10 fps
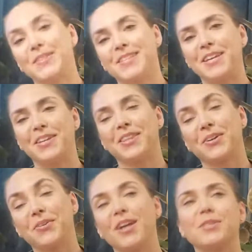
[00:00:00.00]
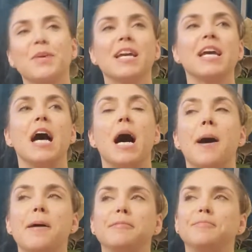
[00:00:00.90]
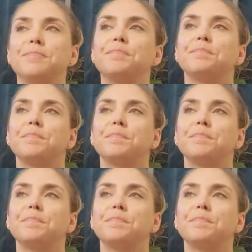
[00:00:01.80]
say it the correct way. But